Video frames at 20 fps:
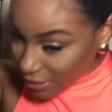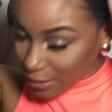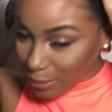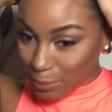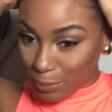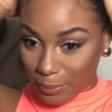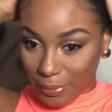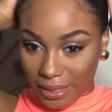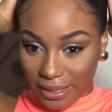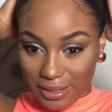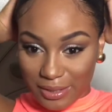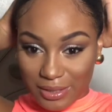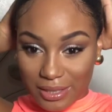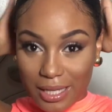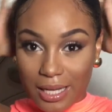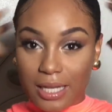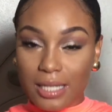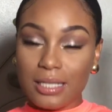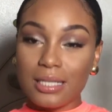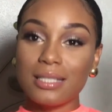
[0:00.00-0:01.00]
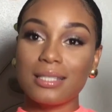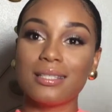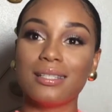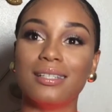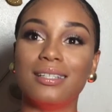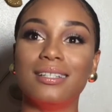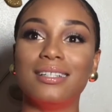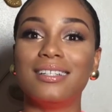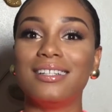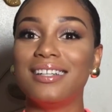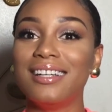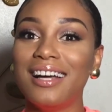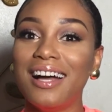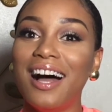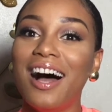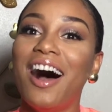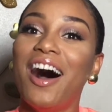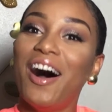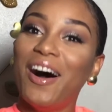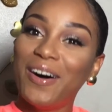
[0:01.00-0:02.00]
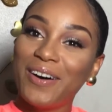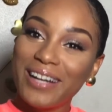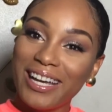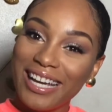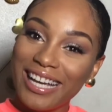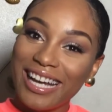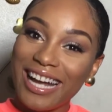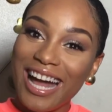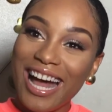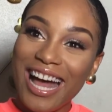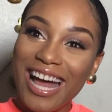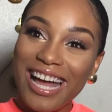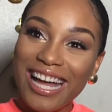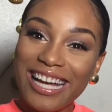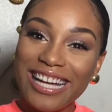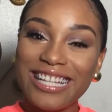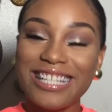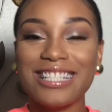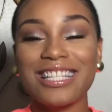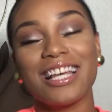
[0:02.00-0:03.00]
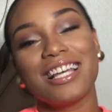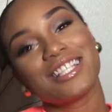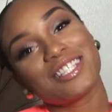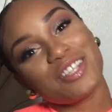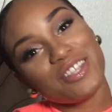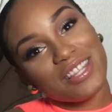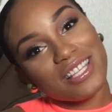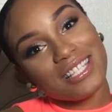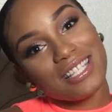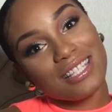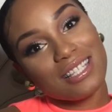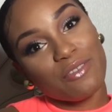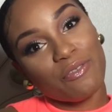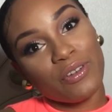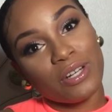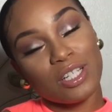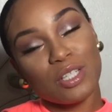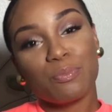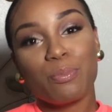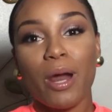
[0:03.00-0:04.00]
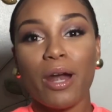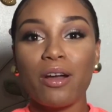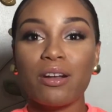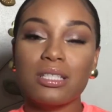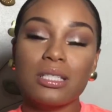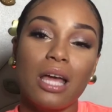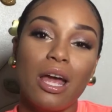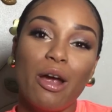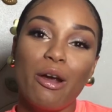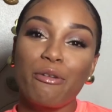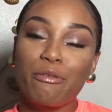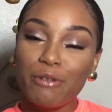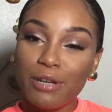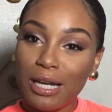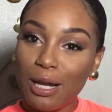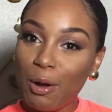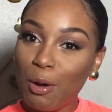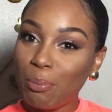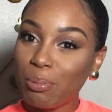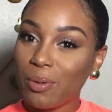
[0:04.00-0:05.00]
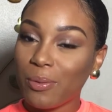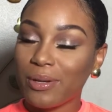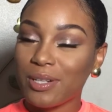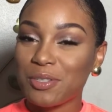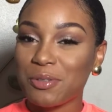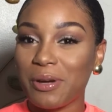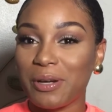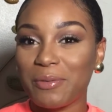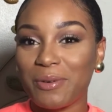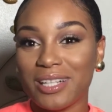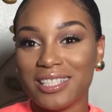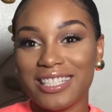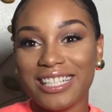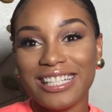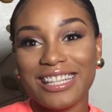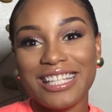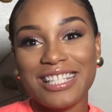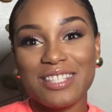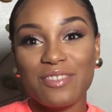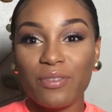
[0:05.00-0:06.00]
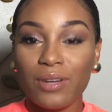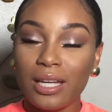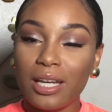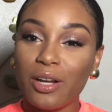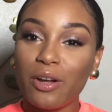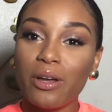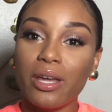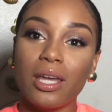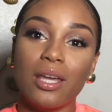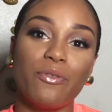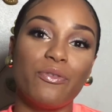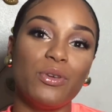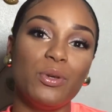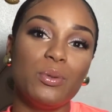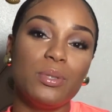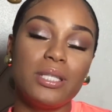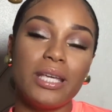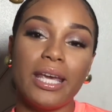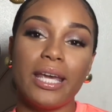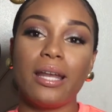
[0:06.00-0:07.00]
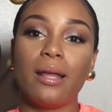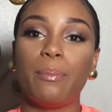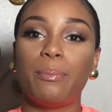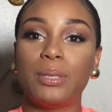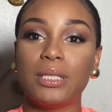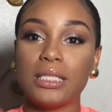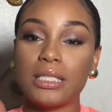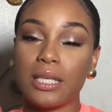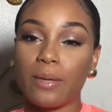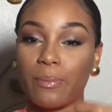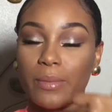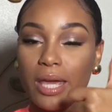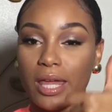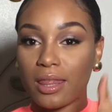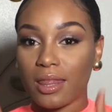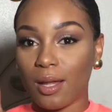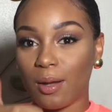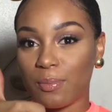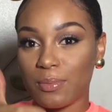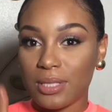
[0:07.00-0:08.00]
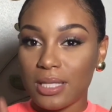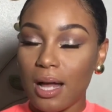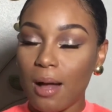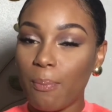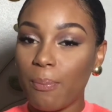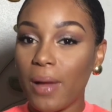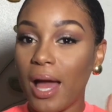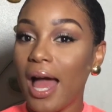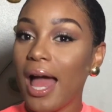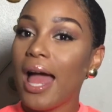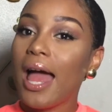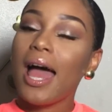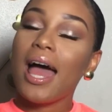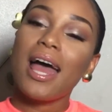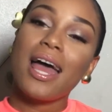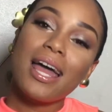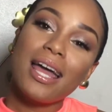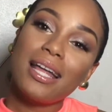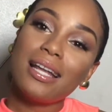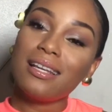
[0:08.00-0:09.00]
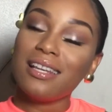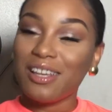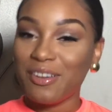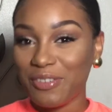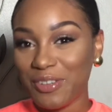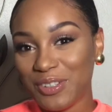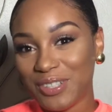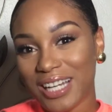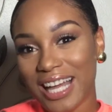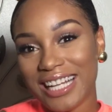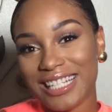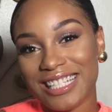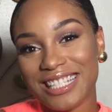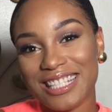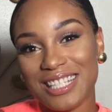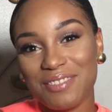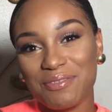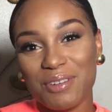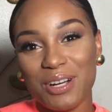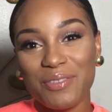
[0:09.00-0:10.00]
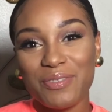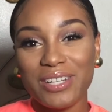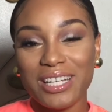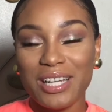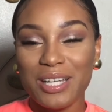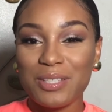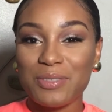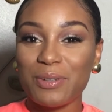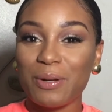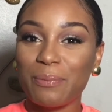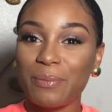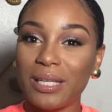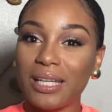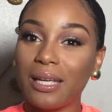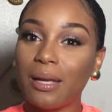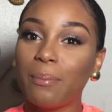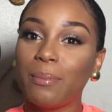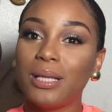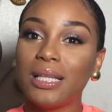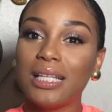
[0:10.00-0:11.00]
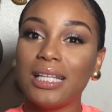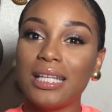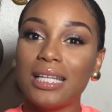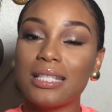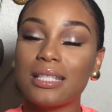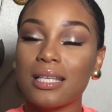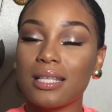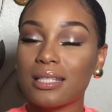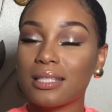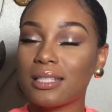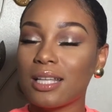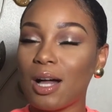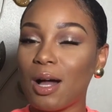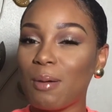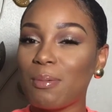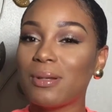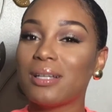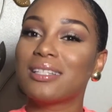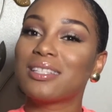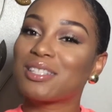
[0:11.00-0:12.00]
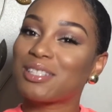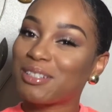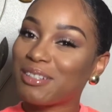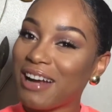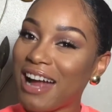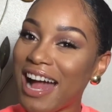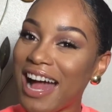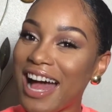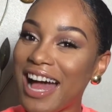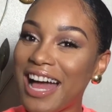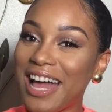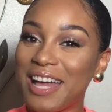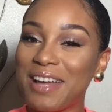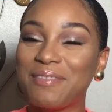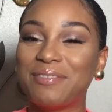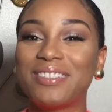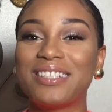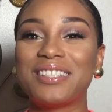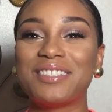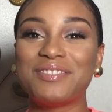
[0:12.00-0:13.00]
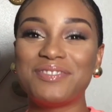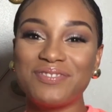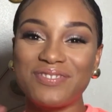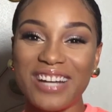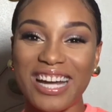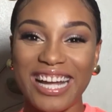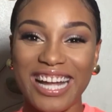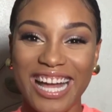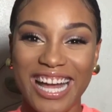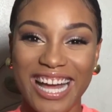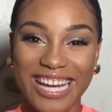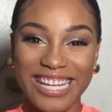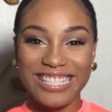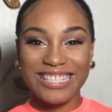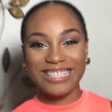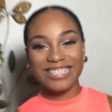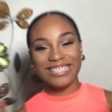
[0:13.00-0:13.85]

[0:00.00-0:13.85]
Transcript: Oh my goodness. Okay guys, so this is the finished product. Really hope you enjoyed watching this video. If you did, please give me a thumbs up. And if you'd like to see more videos from me, please subscribe. Bye guys.